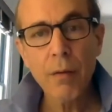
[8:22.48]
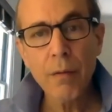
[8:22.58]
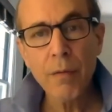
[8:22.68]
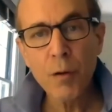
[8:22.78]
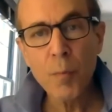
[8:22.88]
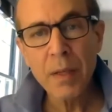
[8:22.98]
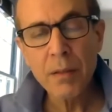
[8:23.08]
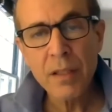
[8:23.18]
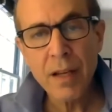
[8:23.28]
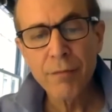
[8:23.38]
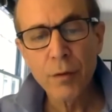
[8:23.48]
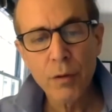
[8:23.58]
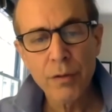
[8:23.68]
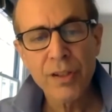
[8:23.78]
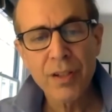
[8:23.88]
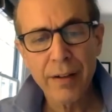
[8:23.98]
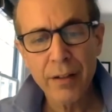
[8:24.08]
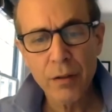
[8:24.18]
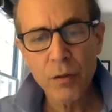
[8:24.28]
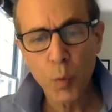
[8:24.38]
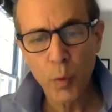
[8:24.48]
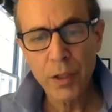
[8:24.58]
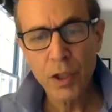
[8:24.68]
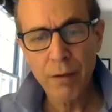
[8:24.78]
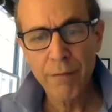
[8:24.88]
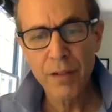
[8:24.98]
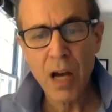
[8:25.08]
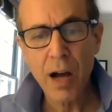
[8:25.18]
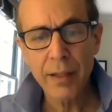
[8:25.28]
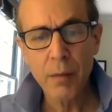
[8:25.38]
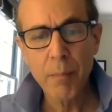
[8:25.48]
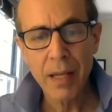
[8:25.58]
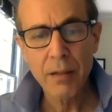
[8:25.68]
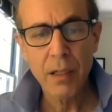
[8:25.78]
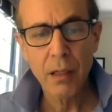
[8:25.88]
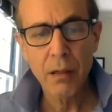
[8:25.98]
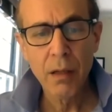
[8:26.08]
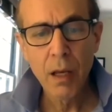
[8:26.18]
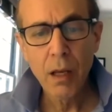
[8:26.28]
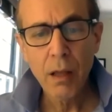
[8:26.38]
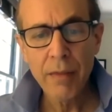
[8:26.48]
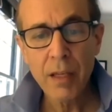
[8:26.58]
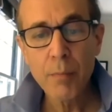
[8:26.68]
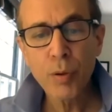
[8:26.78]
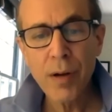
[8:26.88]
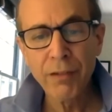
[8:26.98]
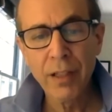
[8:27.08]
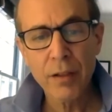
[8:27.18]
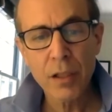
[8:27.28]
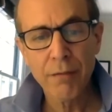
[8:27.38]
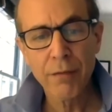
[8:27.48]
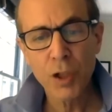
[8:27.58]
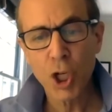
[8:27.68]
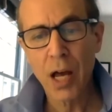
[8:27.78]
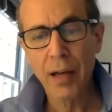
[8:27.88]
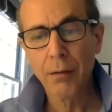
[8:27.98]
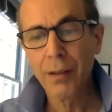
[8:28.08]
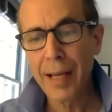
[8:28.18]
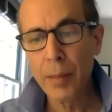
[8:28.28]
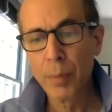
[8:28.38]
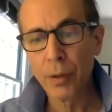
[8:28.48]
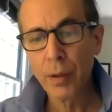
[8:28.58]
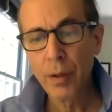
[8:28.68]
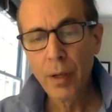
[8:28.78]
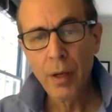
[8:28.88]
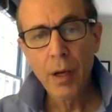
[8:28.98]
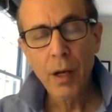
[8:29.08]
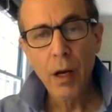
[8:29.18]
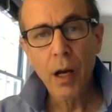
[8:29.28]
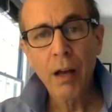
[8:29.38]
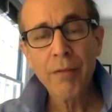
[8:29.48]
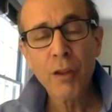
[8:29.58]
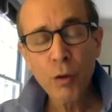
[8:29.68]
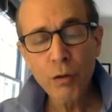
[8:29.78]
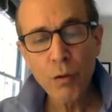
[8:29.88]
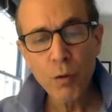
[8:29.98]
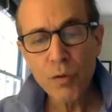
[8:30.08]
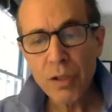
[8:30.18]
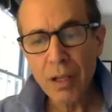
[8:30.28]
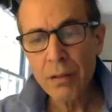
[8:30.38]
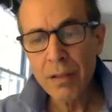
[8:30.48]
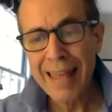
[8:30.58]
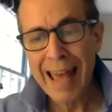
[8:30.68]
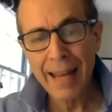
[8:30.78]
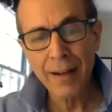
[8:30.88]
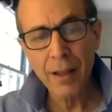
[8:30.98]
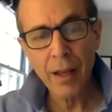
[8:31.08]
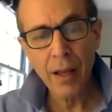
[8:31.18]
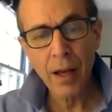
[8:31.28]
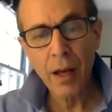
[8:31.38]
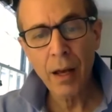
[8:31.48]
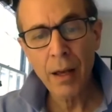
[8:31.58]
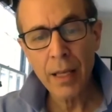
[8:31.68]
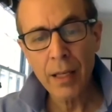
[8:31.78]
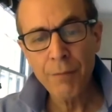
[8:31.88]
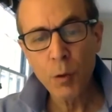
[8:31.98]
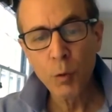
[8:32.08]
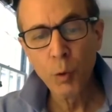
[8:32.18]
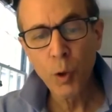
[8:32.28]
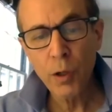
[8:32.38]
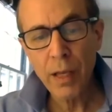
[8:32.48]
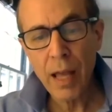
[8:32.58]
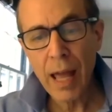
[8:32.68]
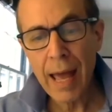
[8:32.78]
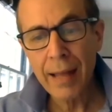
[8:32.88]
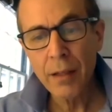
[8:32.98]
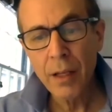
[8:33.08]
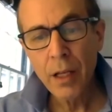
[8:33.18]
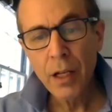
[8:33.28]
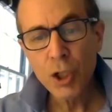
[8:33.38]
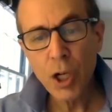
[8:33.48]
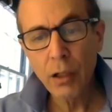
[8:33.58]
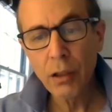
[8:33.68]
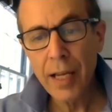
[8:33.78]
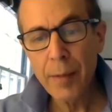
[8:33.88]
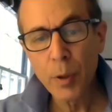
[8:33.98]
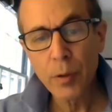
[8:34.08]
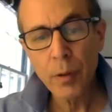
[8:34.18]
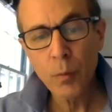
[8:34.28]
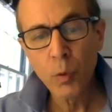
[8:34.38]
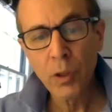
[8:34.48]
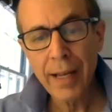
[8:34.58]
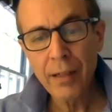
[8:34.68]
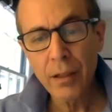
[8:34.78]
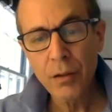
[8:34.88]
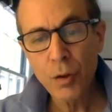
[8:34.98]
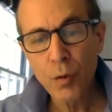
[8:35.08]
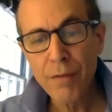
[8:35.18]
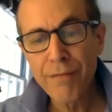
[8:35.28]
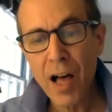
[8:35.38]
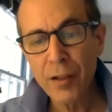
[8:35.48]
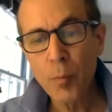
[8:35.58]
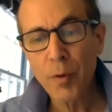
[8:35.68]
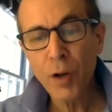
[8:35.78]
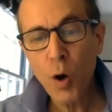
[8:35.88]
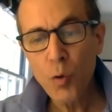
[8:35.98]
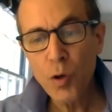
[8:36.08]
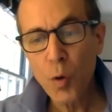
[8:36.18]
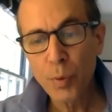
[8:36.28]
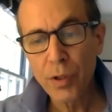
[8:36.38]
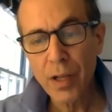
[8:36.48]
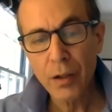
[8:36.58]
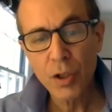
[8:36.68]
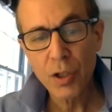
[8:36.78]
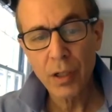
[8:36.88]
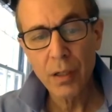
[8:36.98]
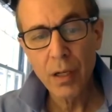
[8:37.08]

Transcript: There have been several studies which have documented the prevalence of child labor. The good news is that if you look at child labor related to the volume of cocoa production,